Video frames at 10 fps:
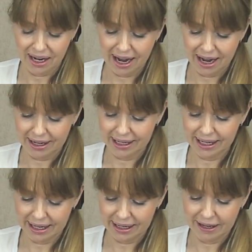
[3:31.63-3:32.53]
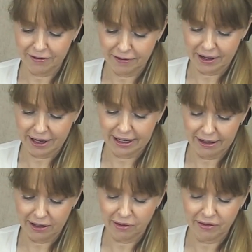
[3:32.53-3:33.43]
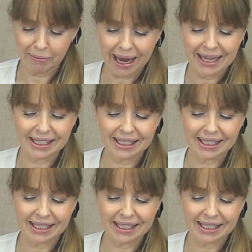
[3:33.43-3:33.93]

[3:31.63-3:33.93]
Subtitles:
If he pays